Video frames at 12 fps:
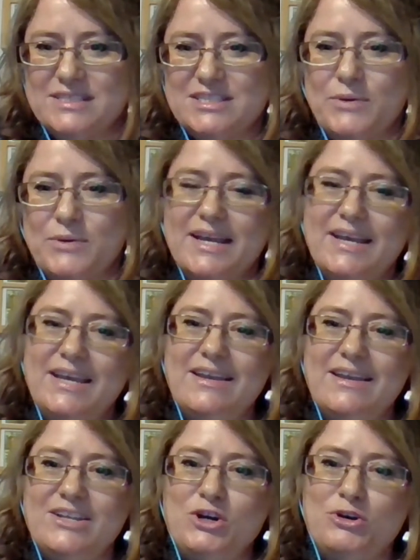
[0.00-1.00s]
So
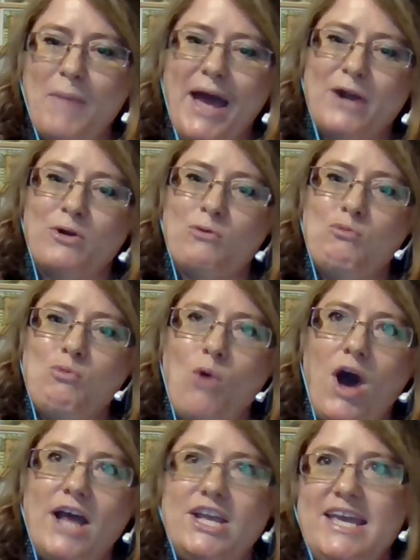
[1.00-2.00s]
no matter
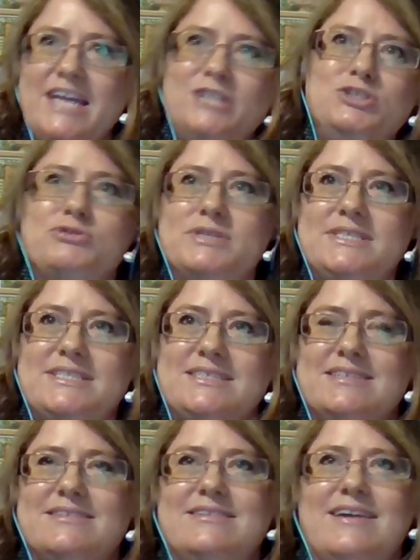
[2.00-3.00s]
what
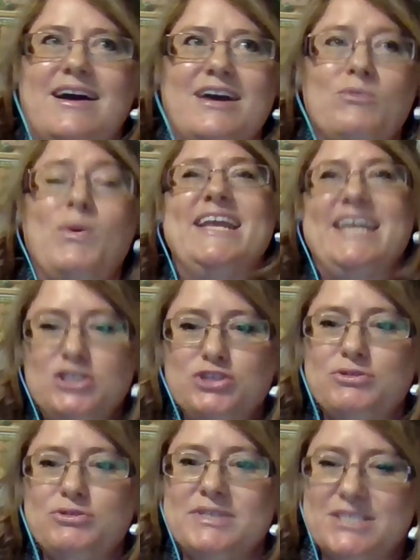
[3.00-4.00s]
interests
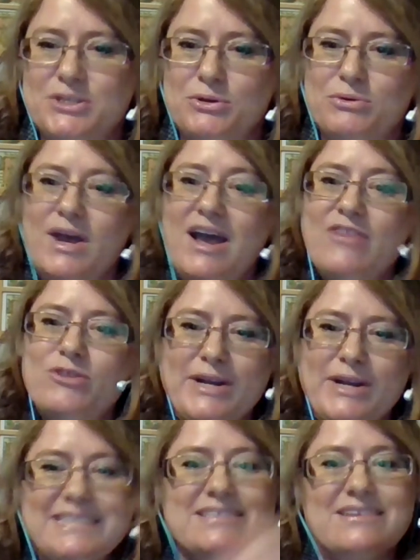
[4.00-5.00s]
you, there
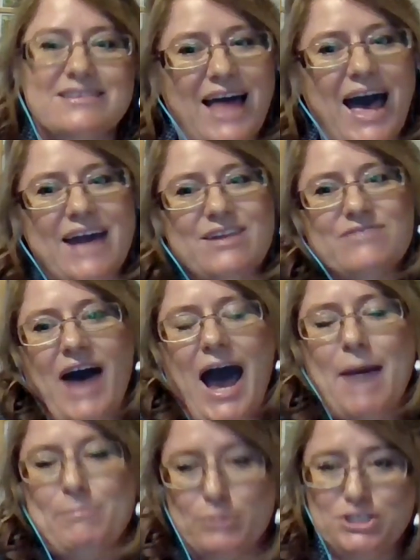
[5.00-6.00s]
is a lot of
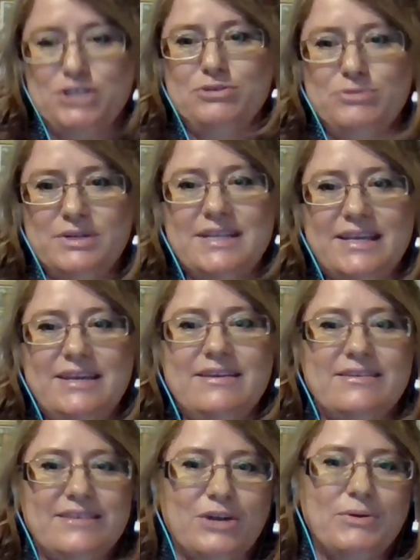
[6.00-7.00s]
opportunity,
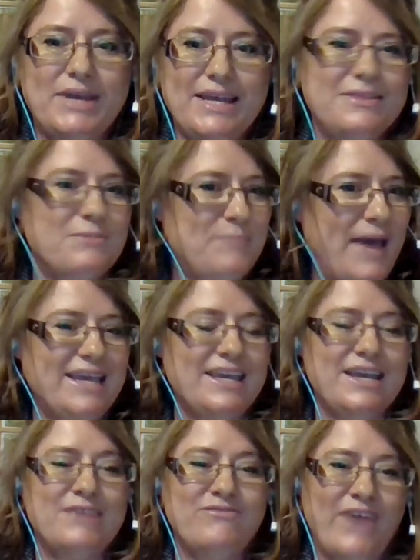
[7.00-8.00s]
in the
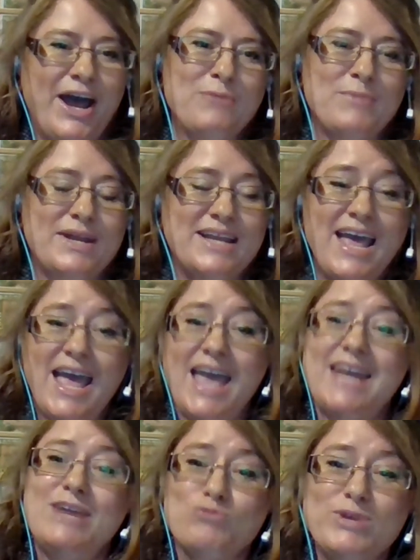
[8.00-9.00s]
banking environment,
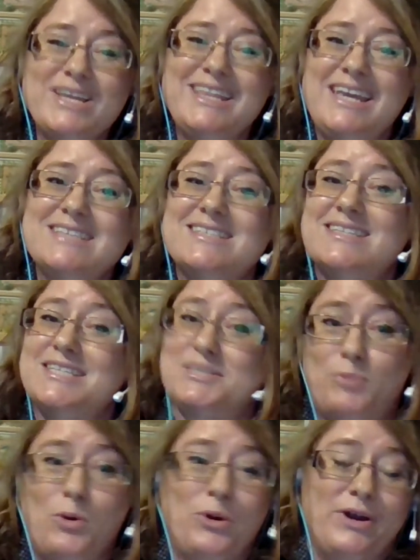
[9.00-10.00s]
and it really isn't as
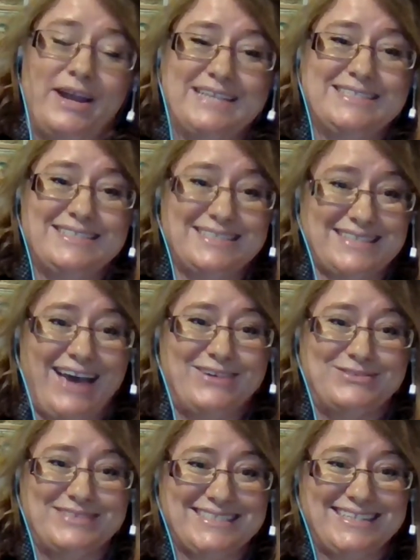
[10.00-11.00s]
boring as it
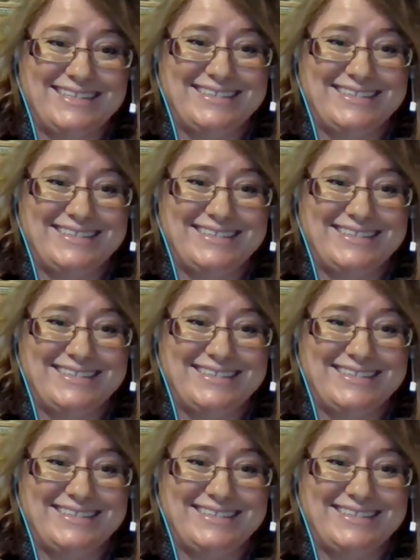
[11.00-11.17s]
sounds.